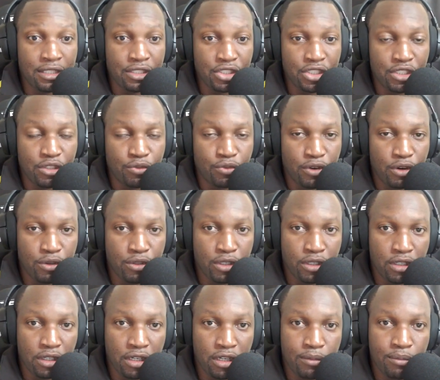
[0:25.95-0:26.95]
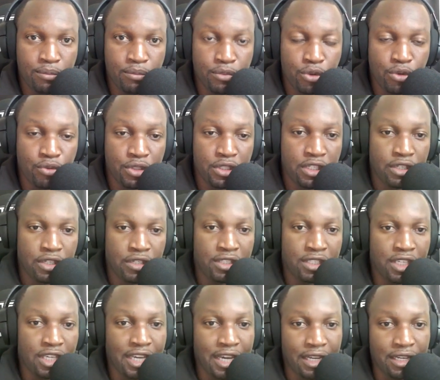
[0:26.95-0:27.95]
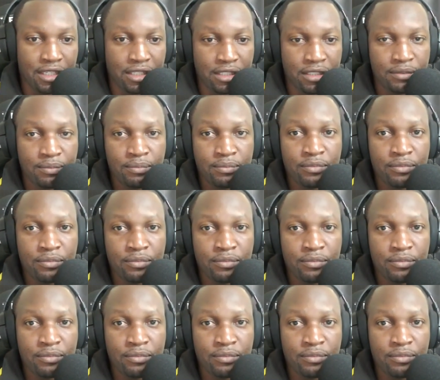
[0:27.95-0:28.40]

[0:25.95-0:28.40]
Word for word: She found a club over there in Canada.